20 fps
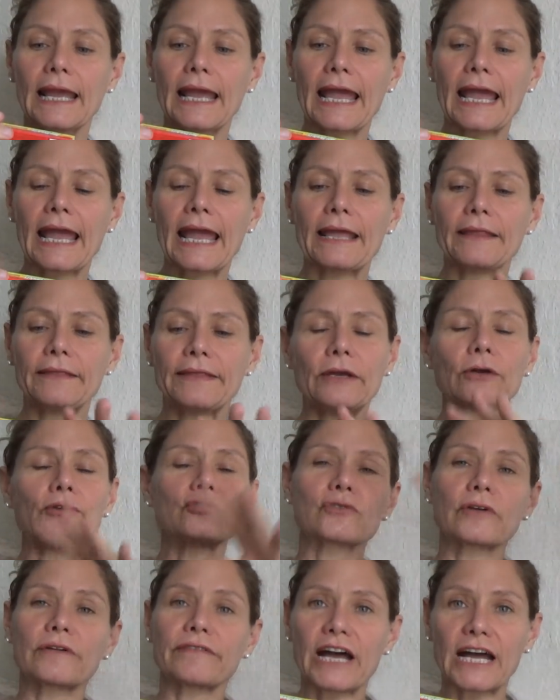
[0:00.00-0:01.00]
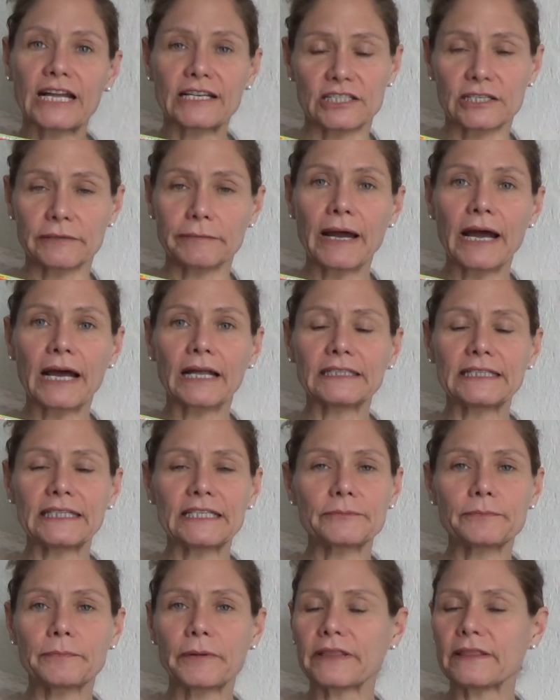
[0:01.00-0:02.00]
And they also have hot
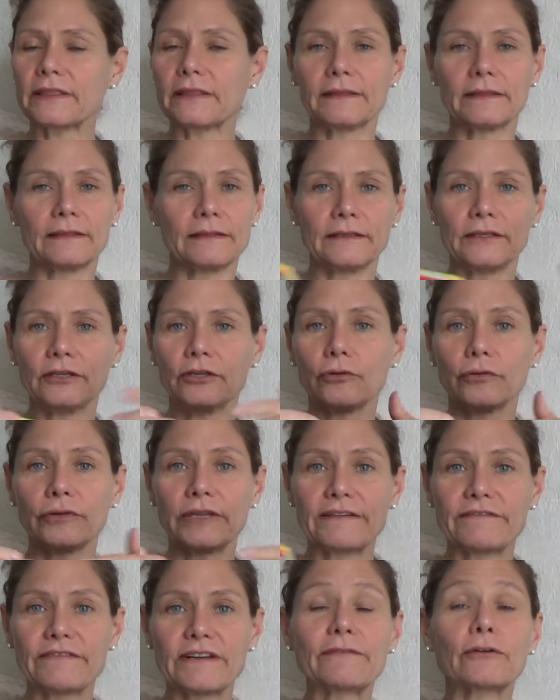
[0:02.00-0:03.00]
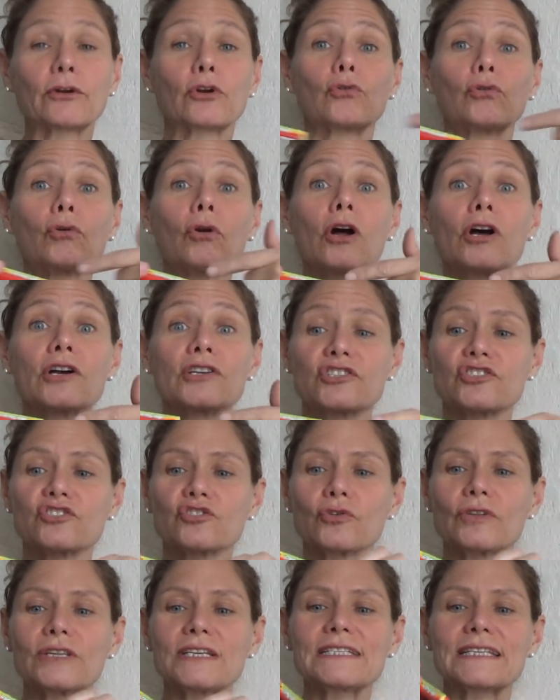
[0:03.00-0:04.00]
tamales, but you know, they've never crossed.
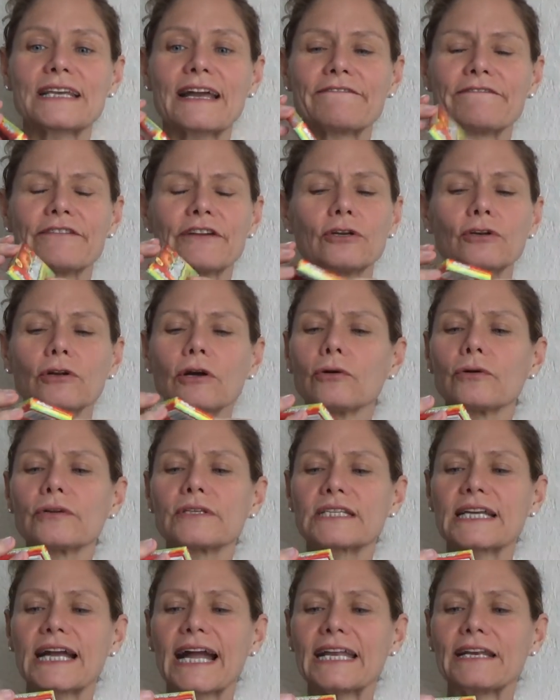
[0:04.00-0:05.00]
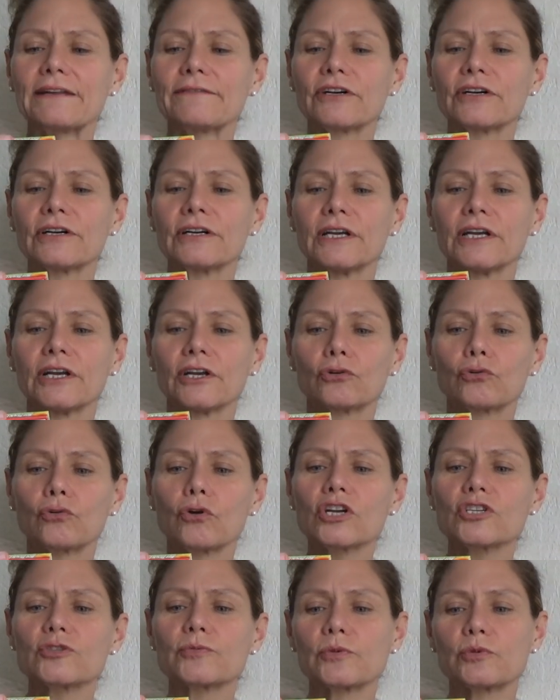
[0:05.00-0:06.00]
So this, I figured, oh, it's kind of a
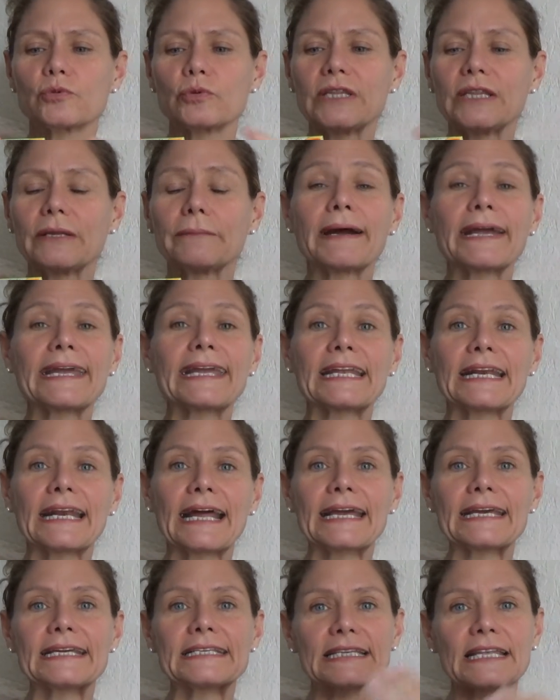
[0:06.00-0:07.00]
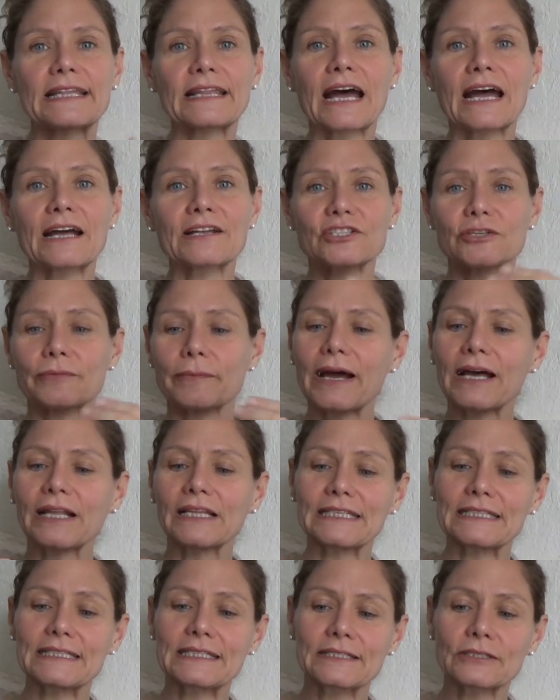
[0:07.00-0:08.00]
cross between the Mike and Ike's and the hot
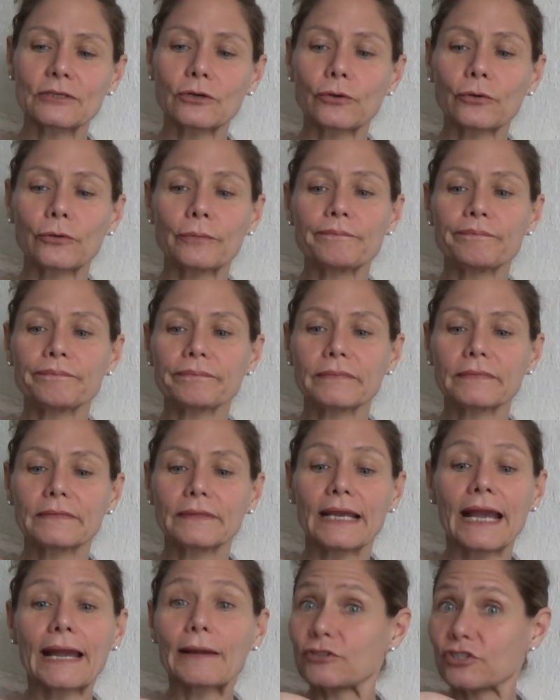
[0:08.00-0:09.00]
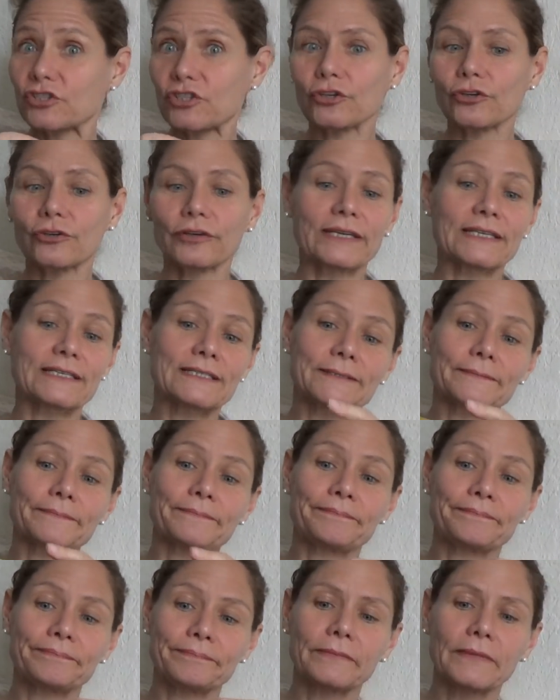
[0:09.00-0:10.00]
tamales. So I was curious.
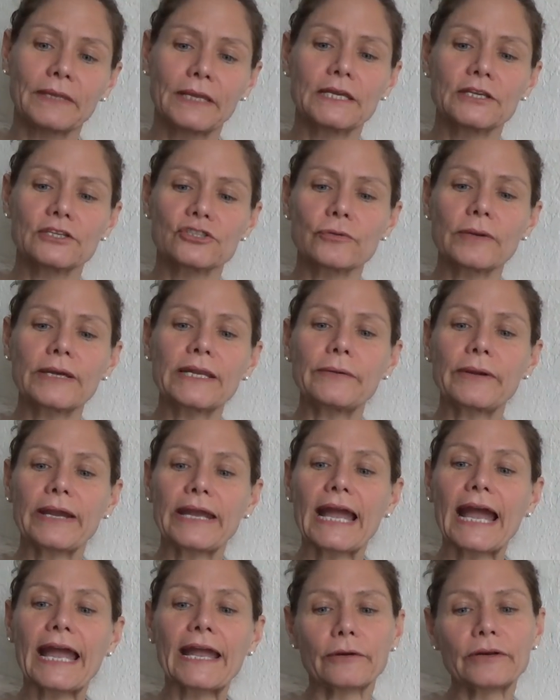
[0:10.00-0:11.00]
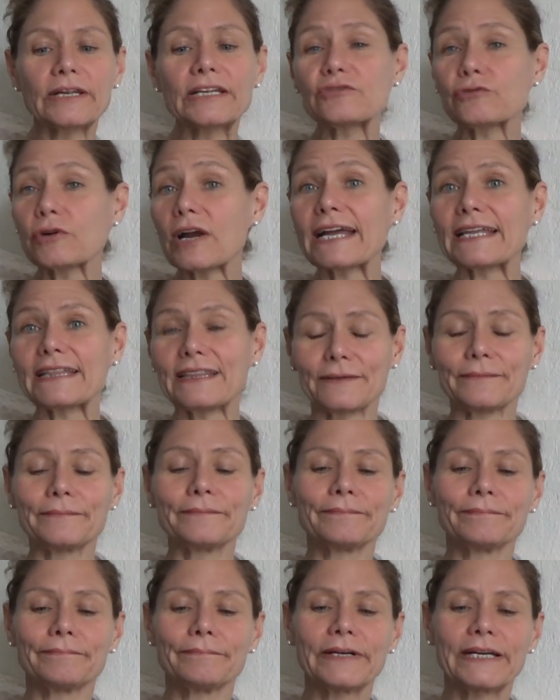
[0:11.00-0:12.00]
So anyway, I already tried them,
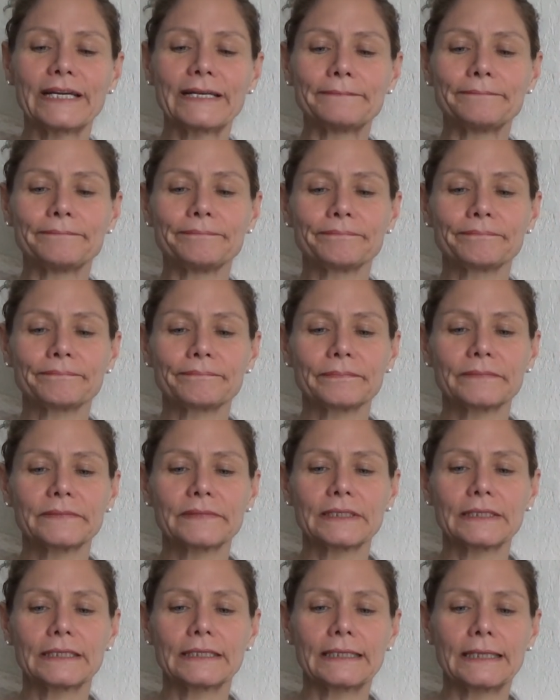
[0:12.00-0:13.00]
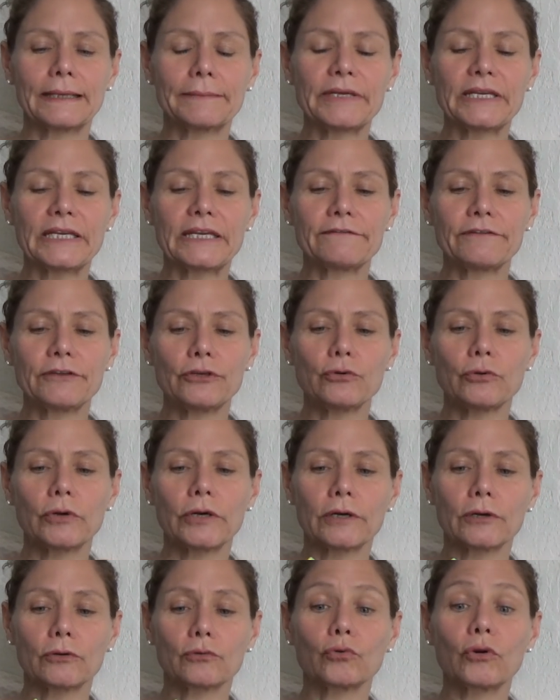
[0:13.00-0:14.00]
but let me give you
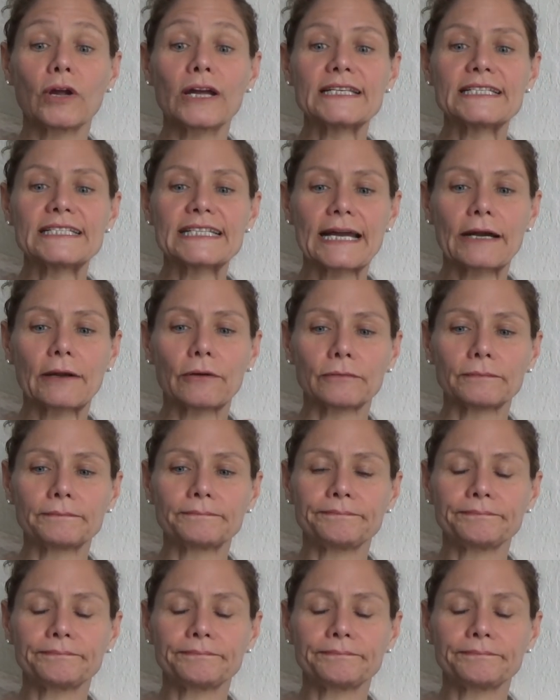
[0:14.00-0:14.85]
a rundown.